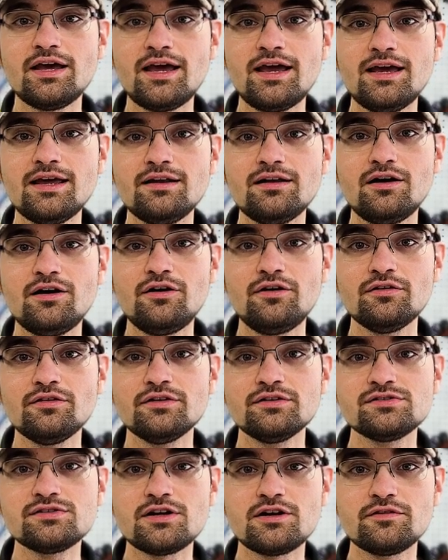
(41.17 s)
and all
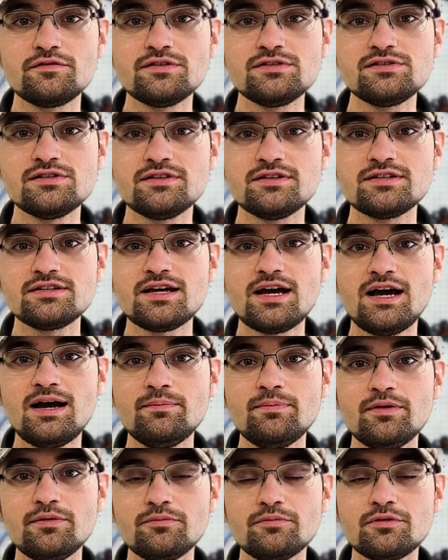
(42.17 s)
the service and the
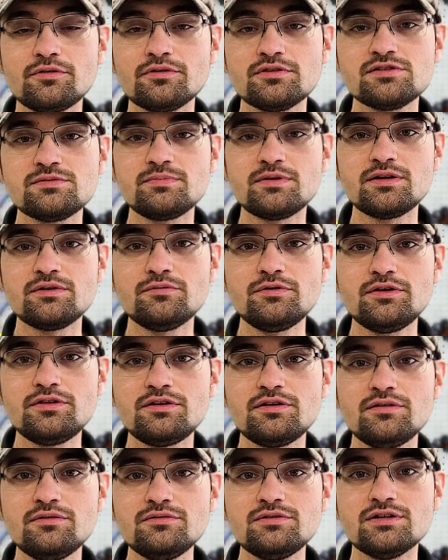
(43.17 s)
time that we're going to spend
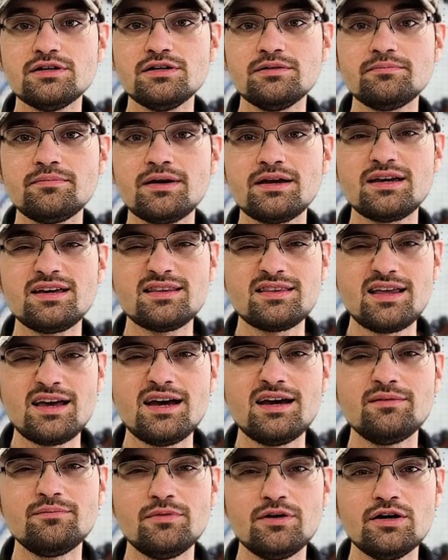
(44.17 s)
with you to make it
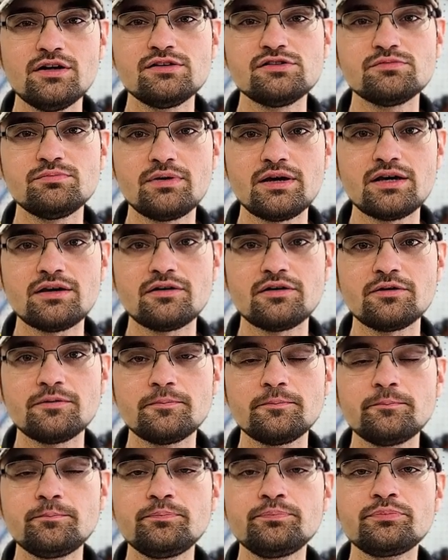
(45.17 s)
that much better.
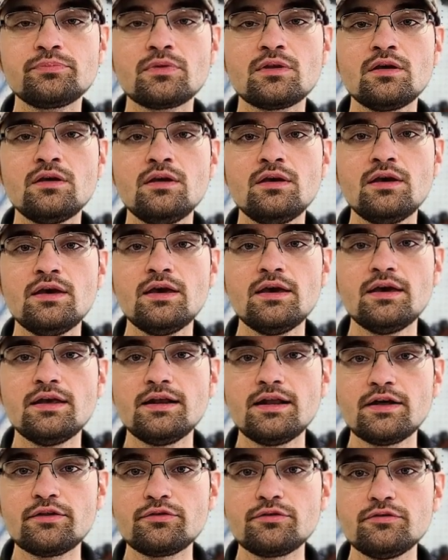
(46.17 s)

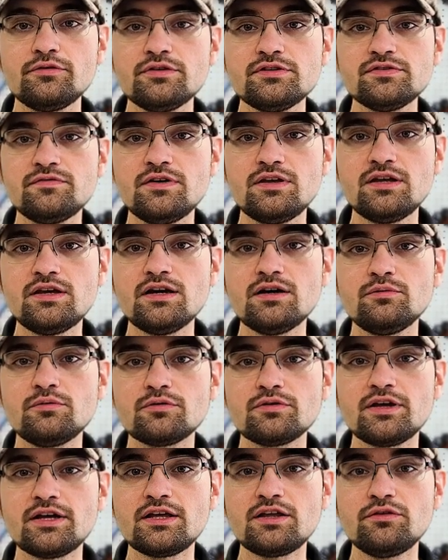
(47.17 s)
Now through this video,
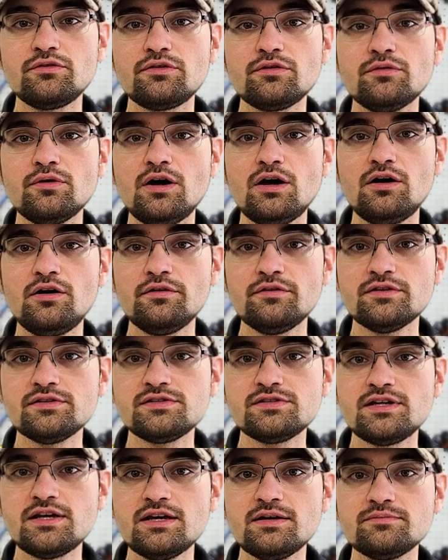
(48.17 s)
we'll take you through all the
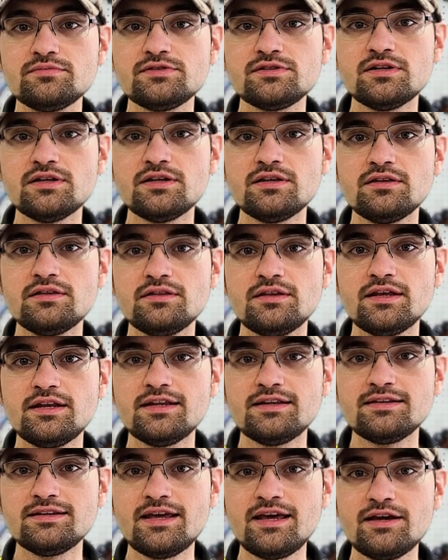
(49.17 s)
steps that
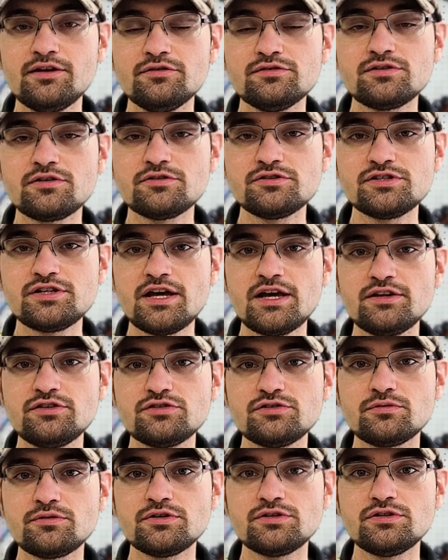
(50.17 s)
entails our
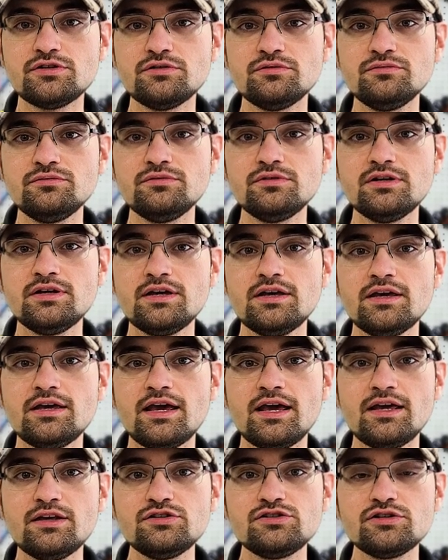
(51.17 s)
stage three tune
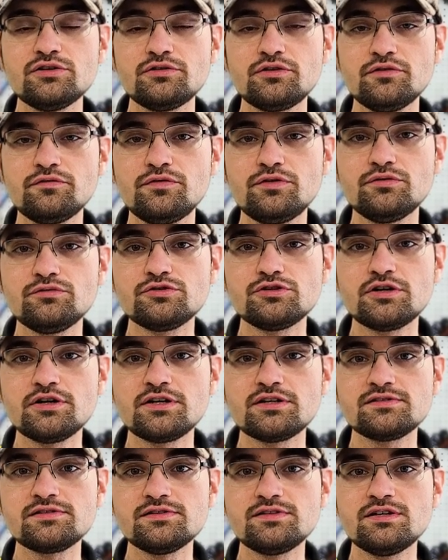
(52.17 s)
and show you a few
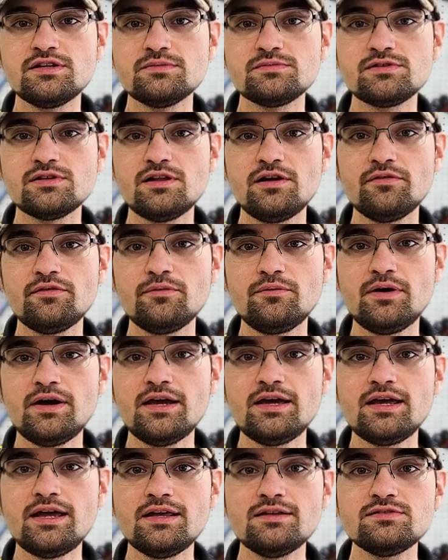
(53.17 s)
tricks and tips along the
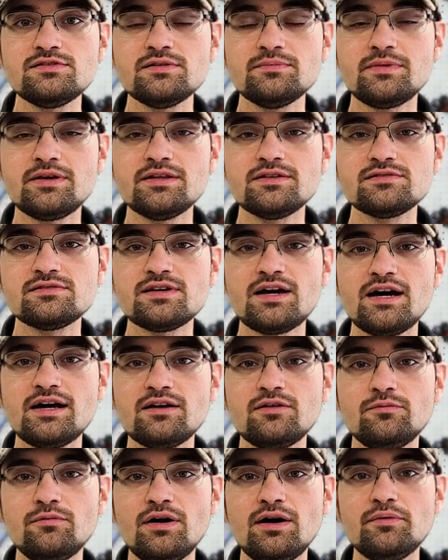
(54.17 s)
way and some
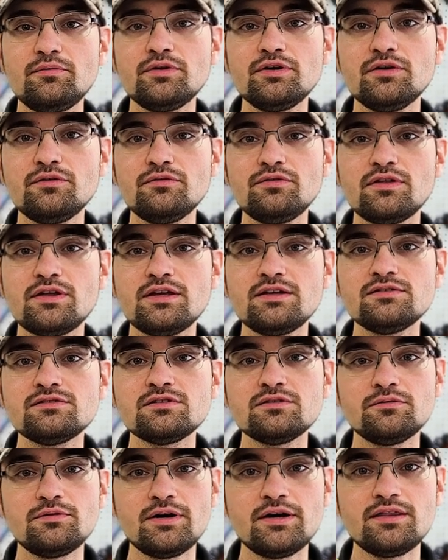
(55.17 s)
insight on why we do things
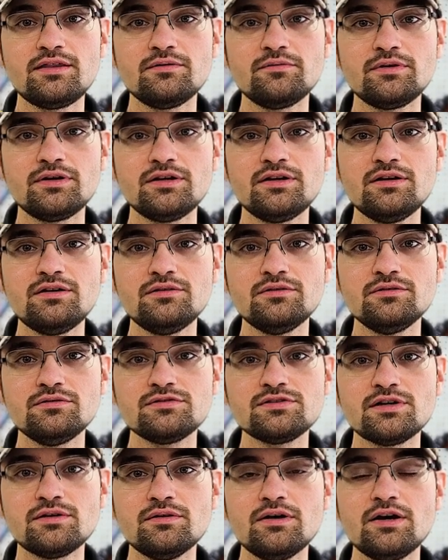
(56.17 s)
the way that we do.
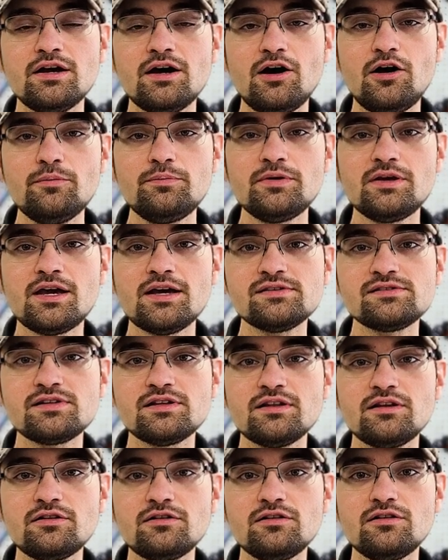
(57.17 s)
So hope you guys
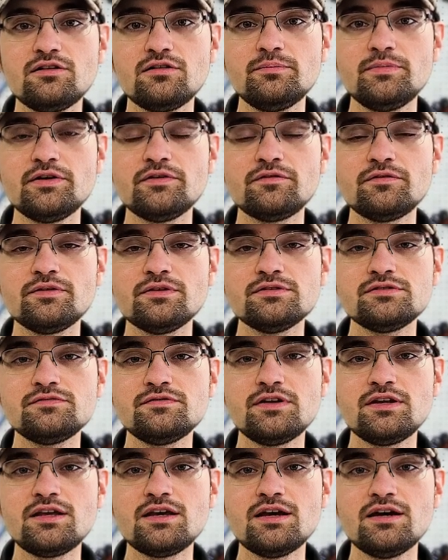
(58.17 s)
can learn a little bit from this
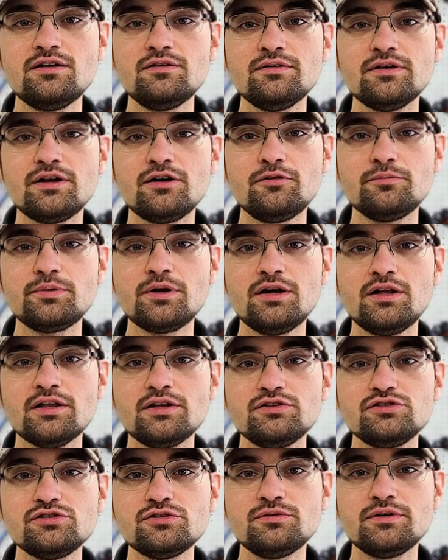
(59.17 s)
video and hope y'all
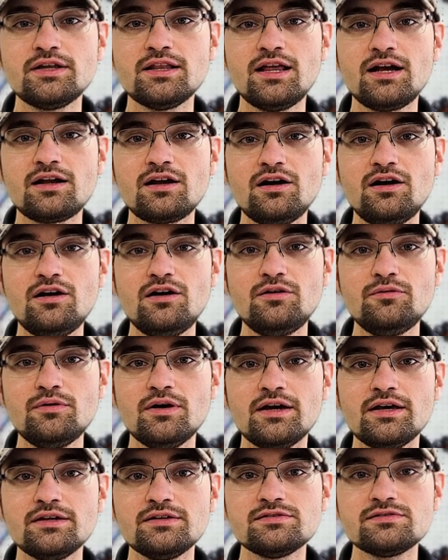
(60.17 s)
enjoy it like
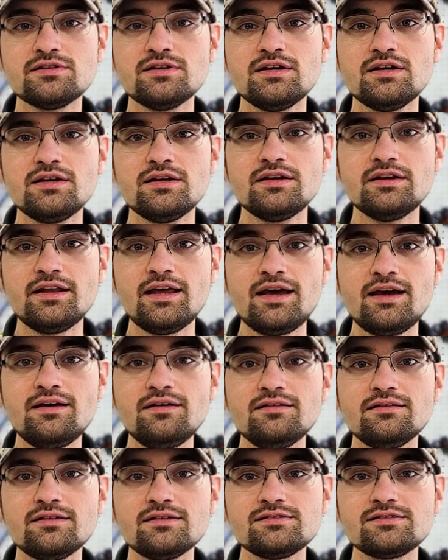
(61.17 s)
always.
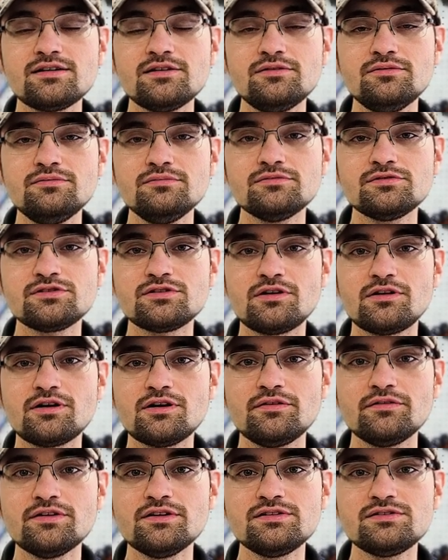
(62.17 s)
Now, let's go start
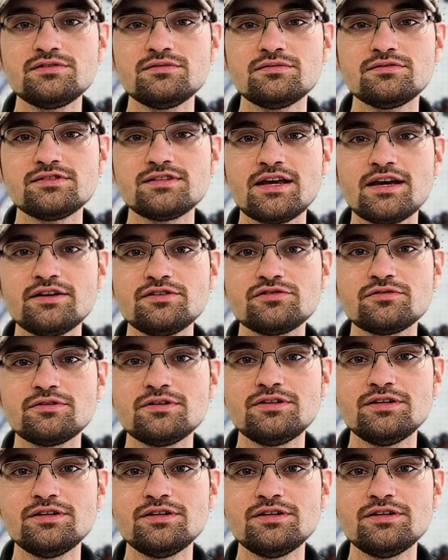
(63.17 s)
on this stage three